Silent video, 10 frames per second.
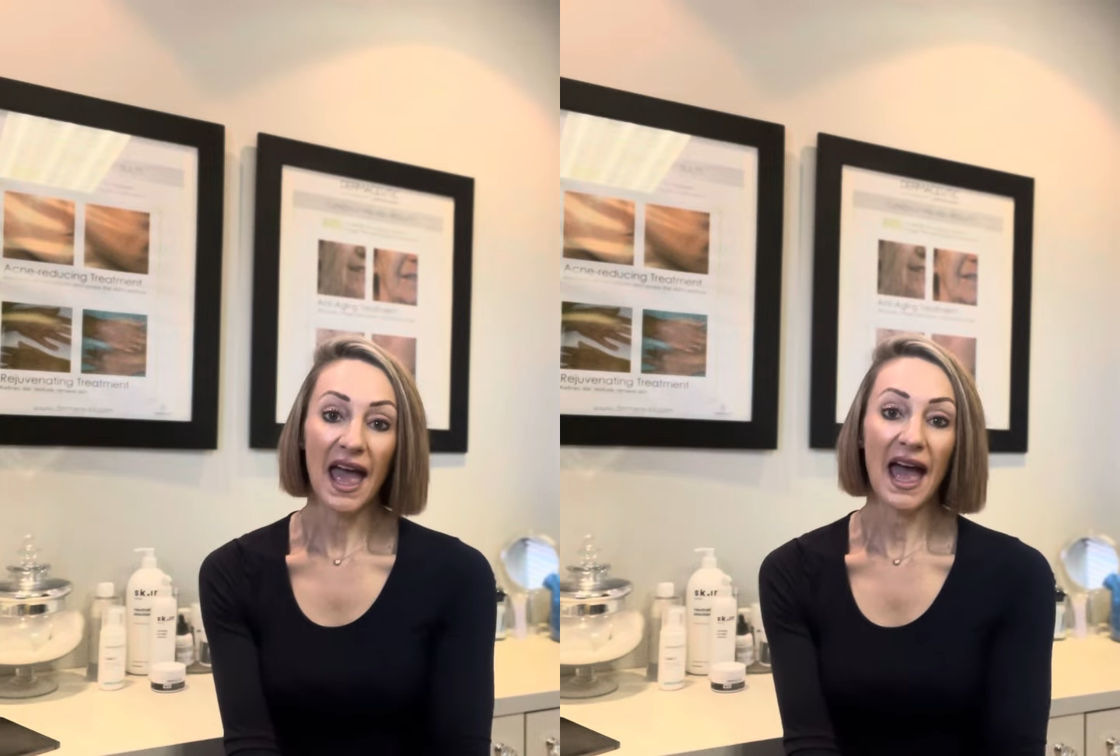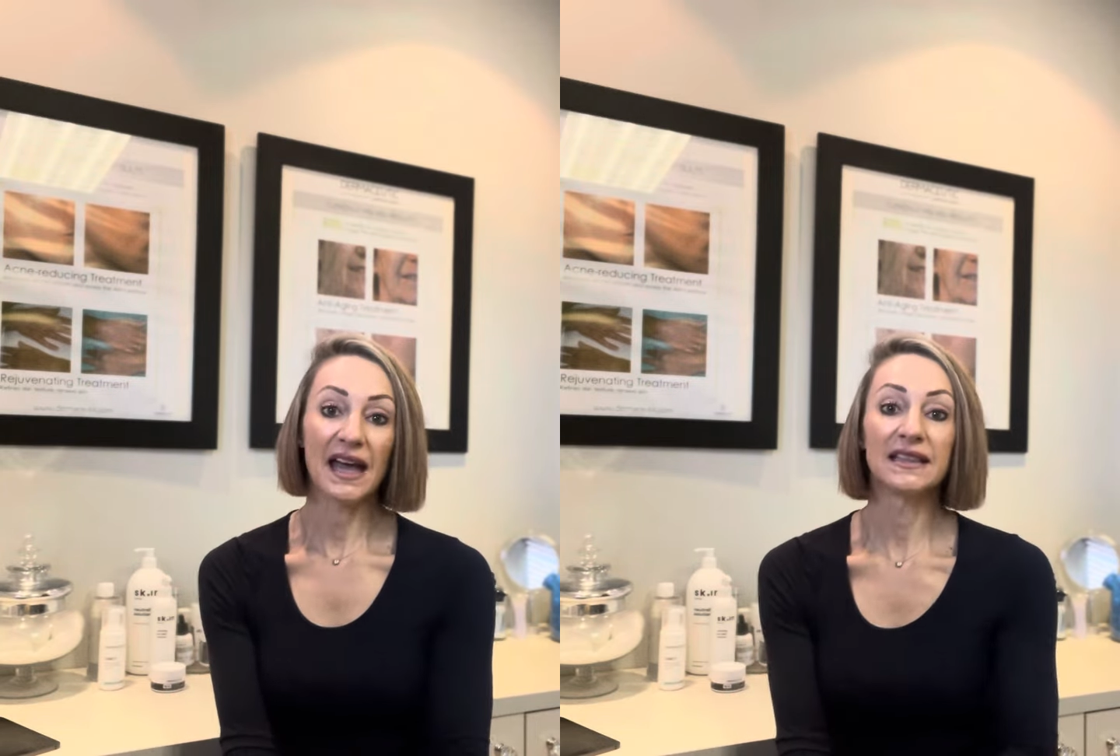
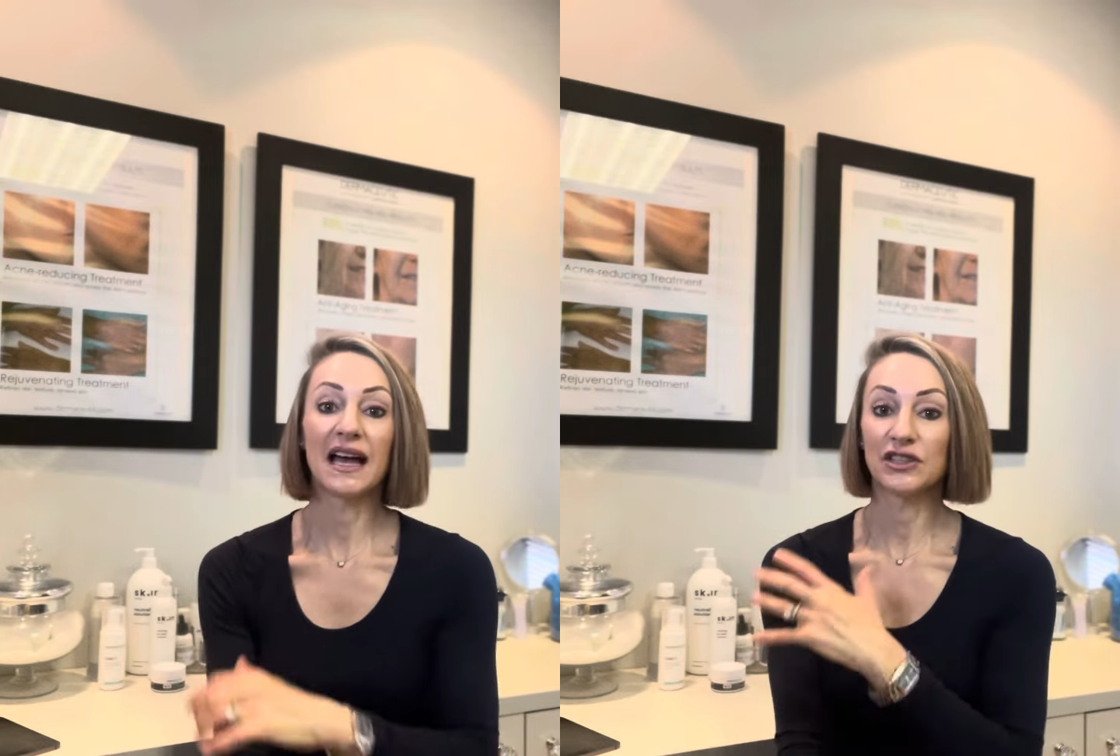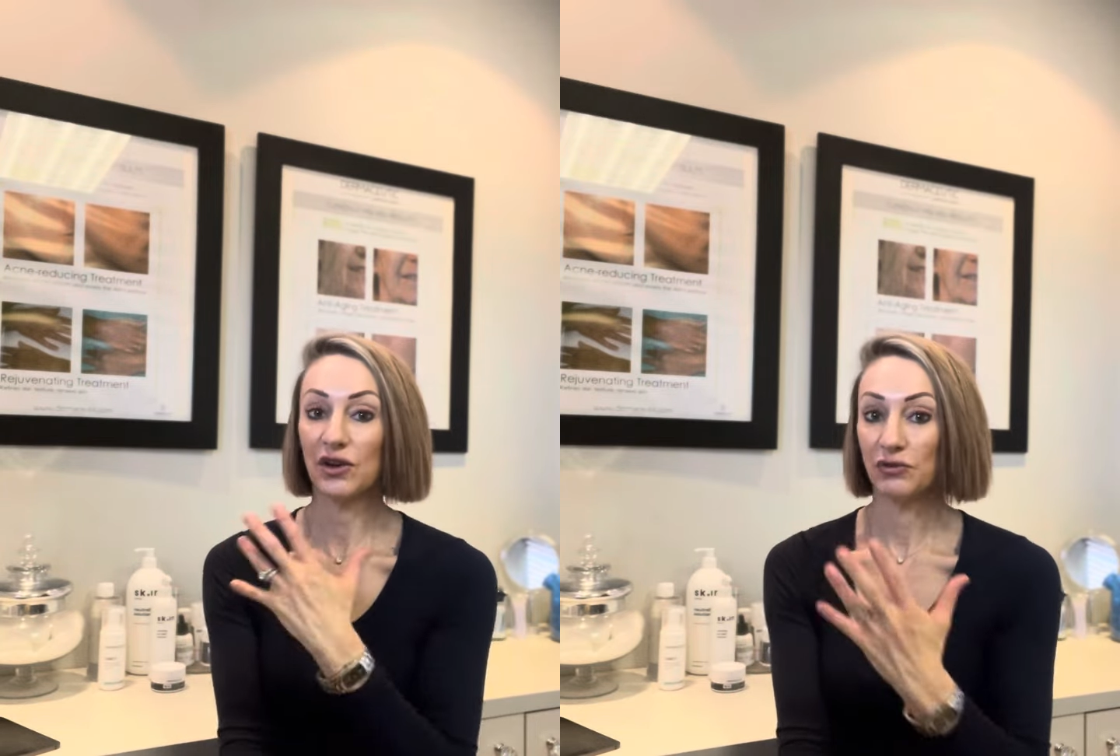and
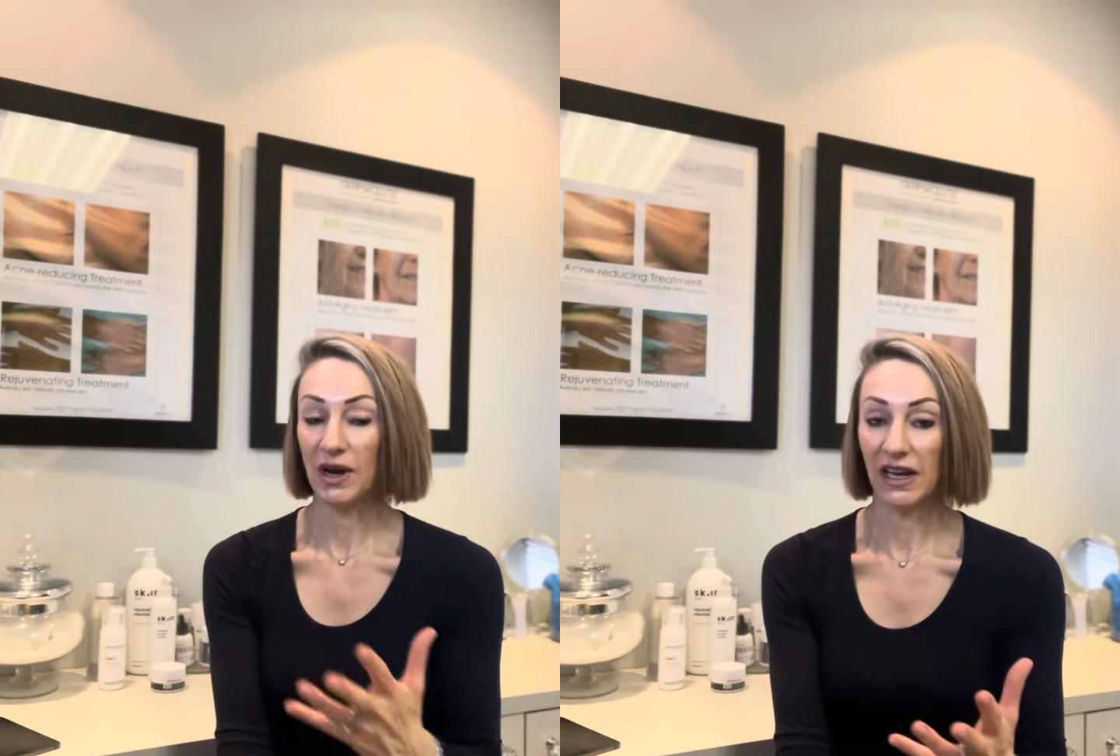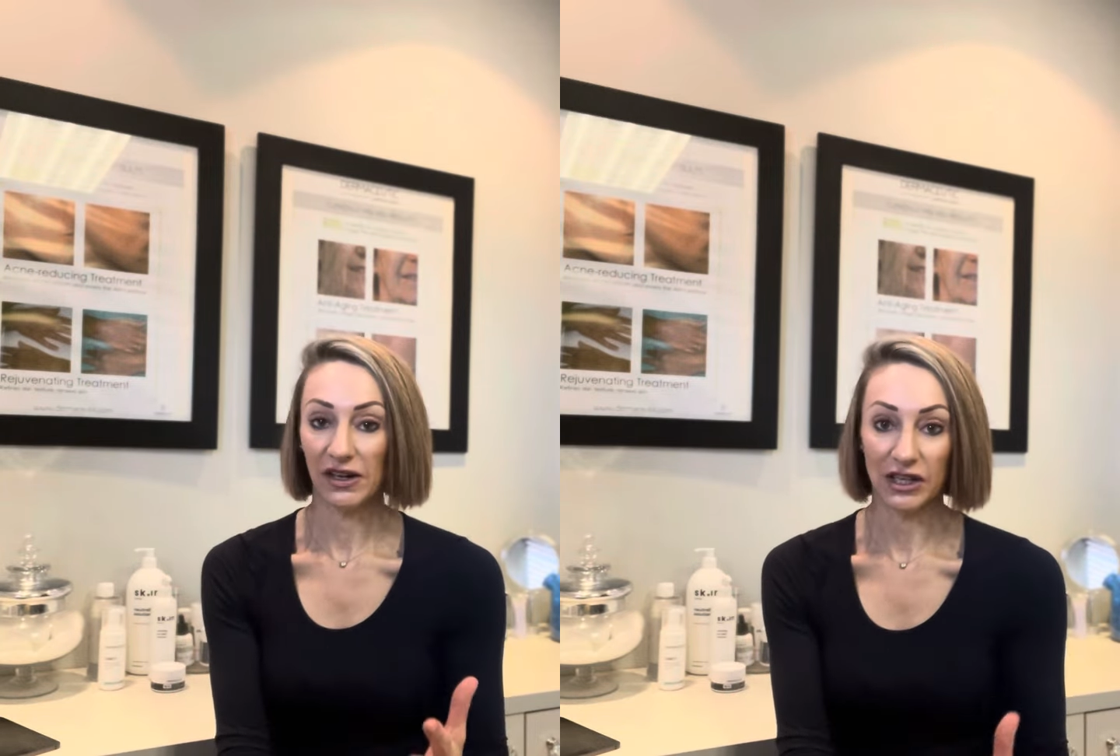that's not
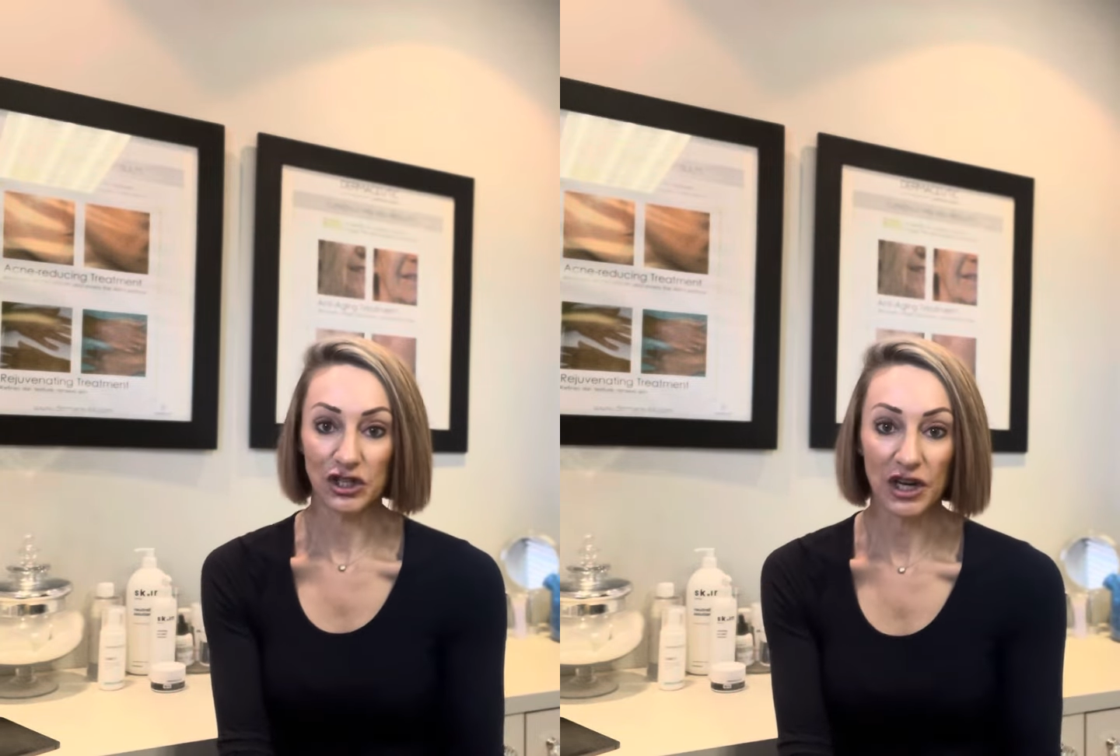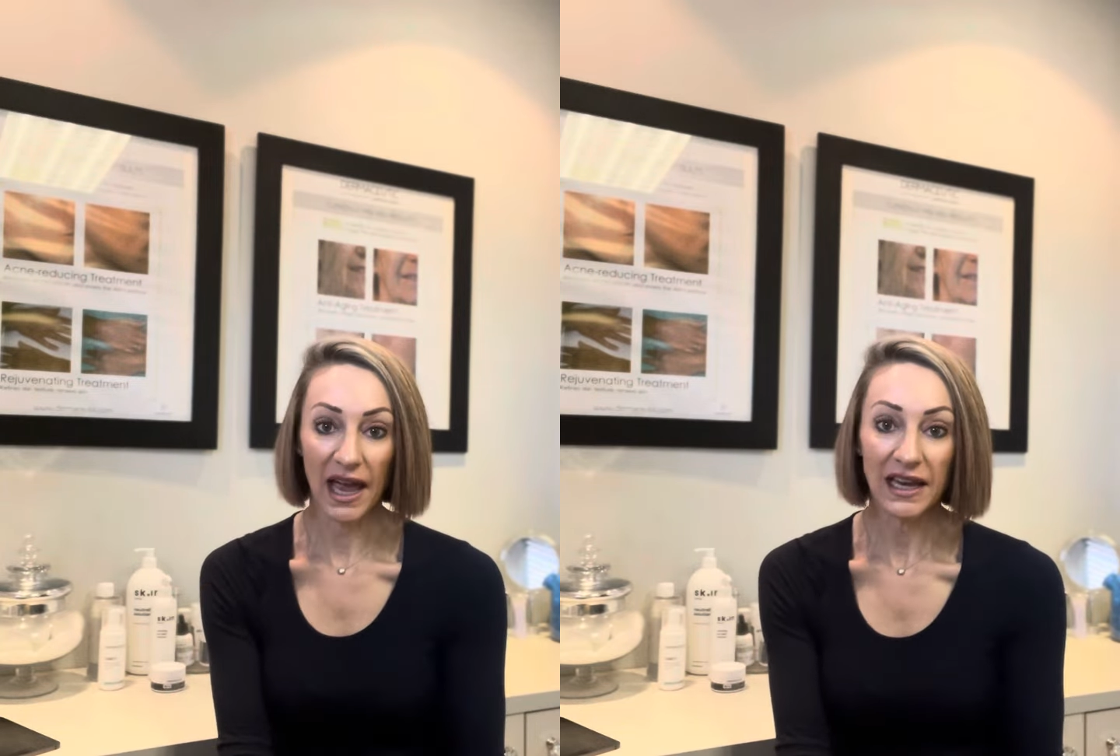really going to
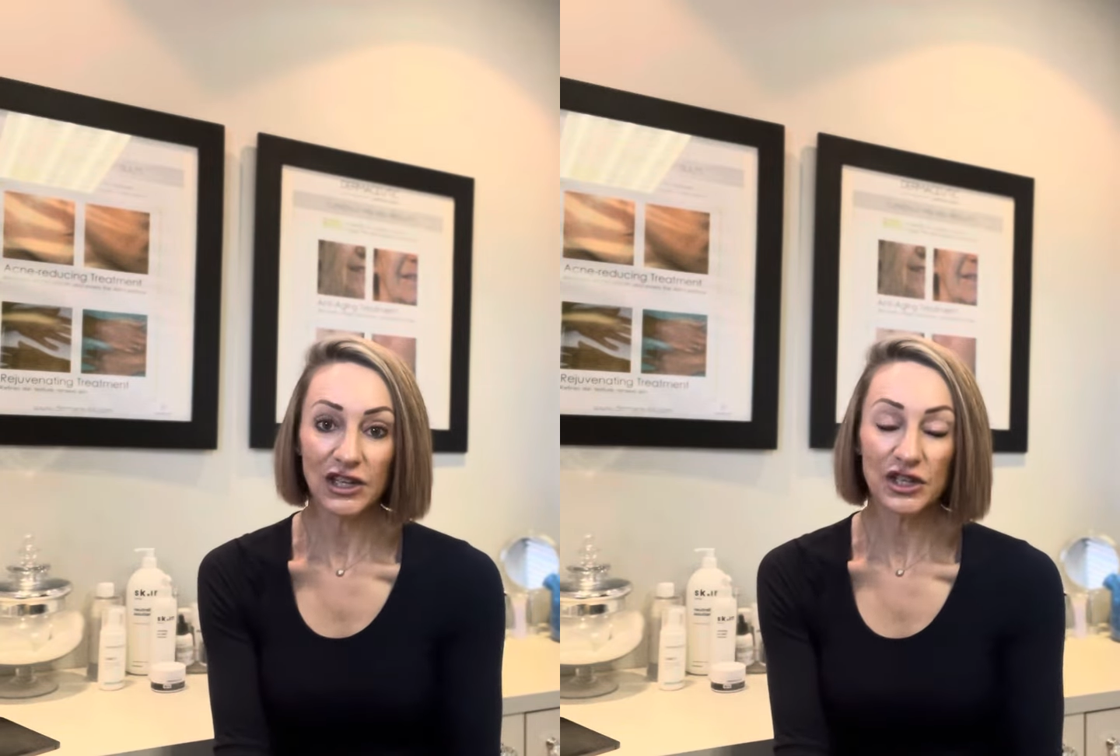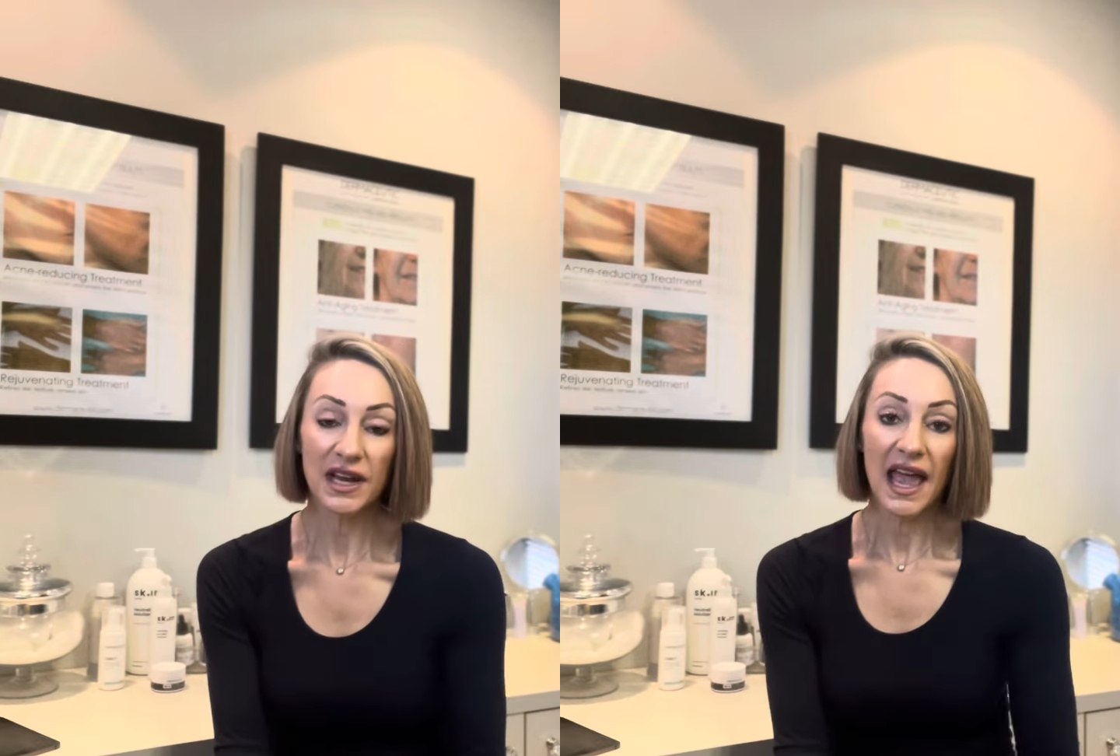
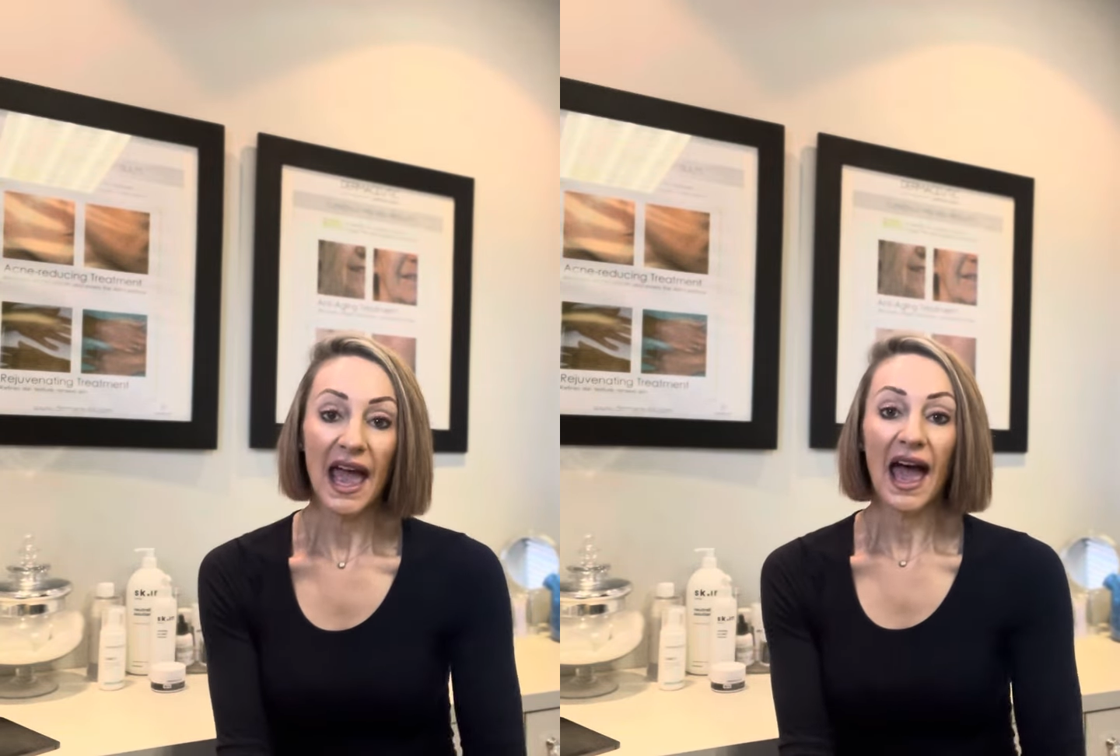change.